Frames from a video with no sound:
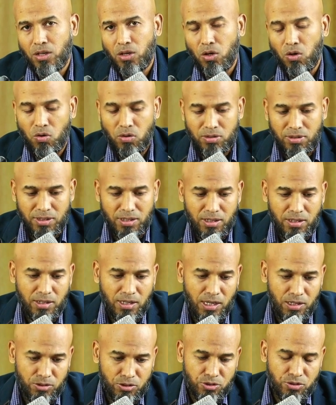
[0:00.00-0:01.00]
or
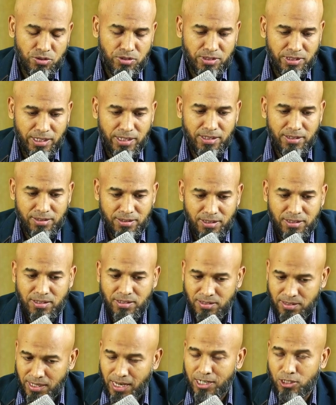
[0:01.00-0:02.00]
I should say, this
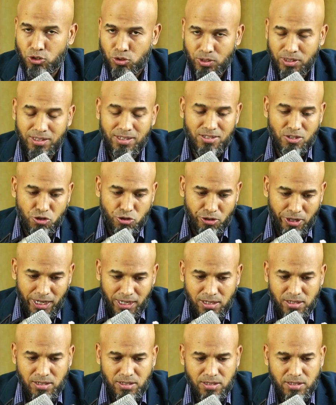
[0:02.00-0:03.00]
is actually the
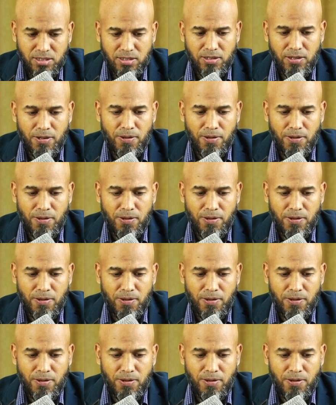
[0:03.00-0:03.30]
trends